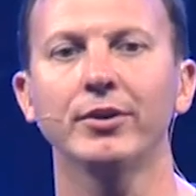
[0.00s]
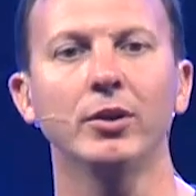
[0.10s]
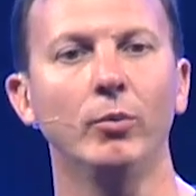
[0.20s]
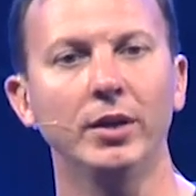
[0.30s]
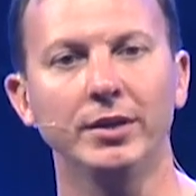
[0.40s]
They're
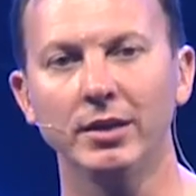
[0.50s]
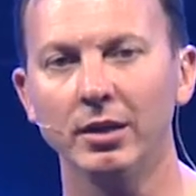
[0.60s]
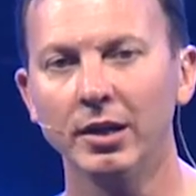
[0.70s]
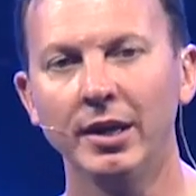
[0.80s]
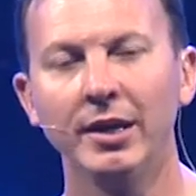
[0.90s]
going to want, you
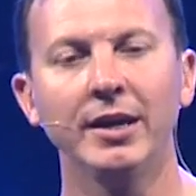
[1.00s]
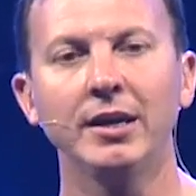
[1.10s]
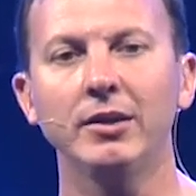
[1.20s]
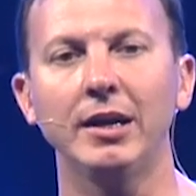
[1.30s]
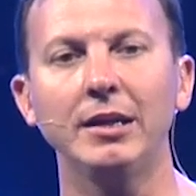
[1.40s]
know,
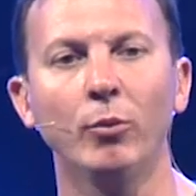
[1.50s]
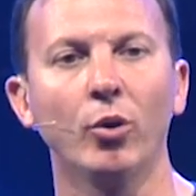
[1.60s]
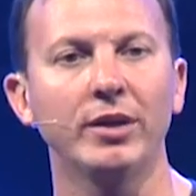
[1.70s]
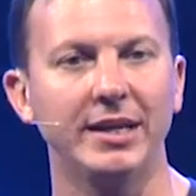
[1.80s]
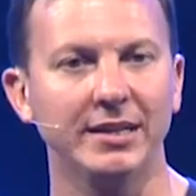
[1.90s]
you know,
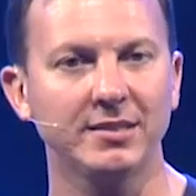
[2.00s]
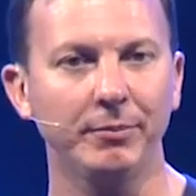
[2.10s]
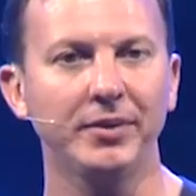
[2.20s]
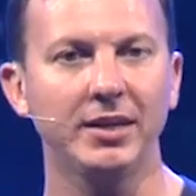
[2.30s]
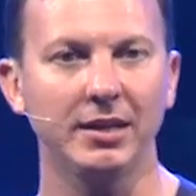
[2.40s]
anymore to get
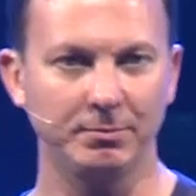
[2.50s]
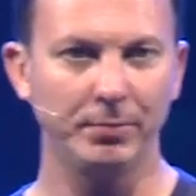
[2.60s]
something, it